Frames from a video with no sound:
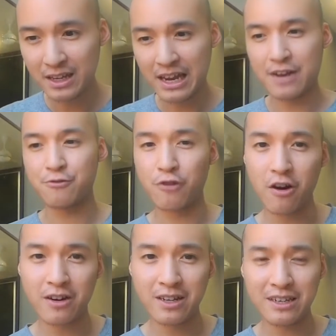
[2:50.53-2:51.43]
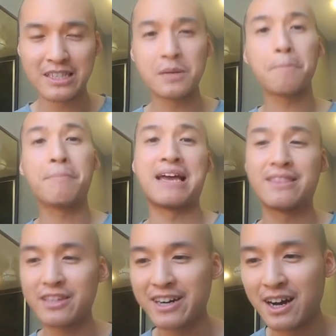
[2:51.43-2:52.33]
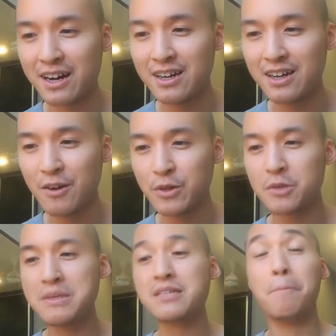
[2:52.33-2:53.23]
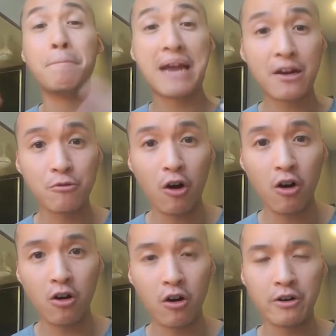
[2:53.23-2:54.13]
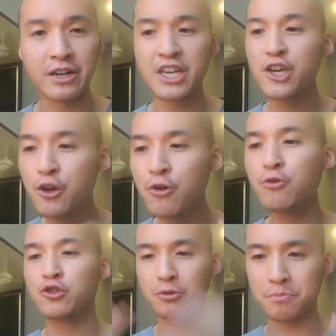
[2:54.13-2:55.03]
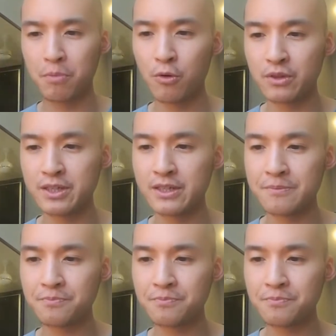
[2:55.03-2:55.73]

and rock is Petra, which means a big rock or a huge boulder.